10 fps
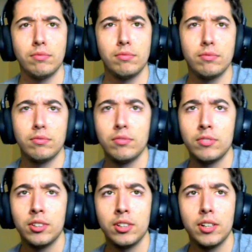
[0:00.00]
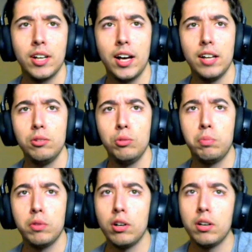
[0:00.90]
they can kill you. Had to
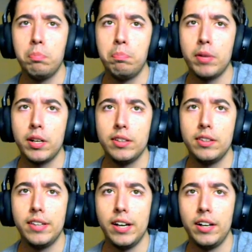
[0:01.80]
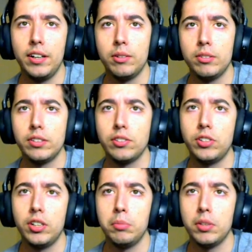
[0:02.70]
block Brandaniel. It's a
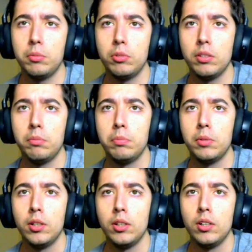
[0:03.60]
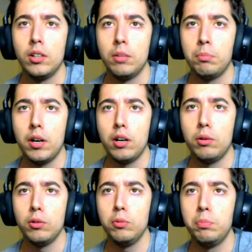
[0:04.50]
shame, but I want, I
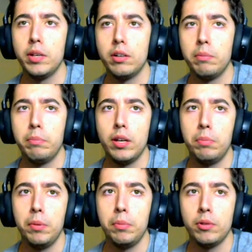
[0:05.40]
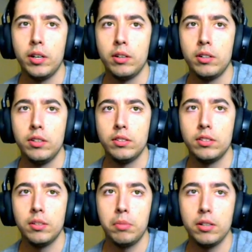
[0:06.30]
want to bigger and better people now. Is this
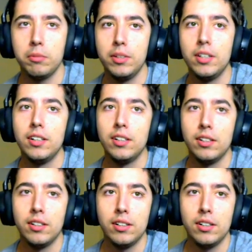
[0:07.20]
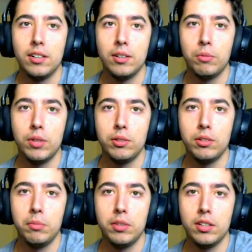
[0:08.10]
about me? Why do you
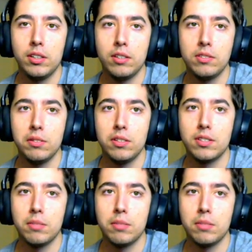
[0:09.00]
immediately send this